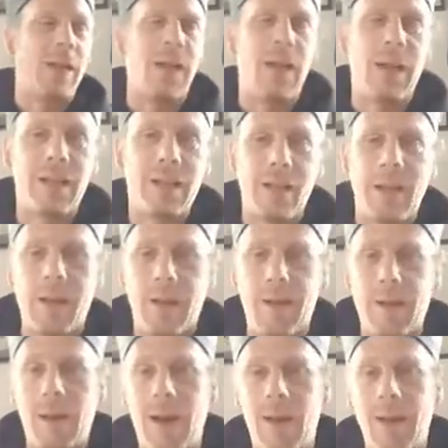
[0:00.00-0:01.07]
And
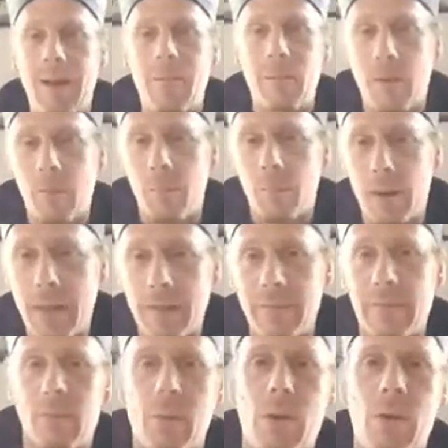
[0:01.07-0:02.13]
I
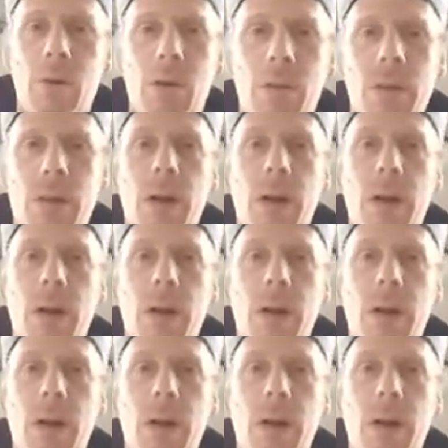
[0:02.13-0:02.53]
bless you all.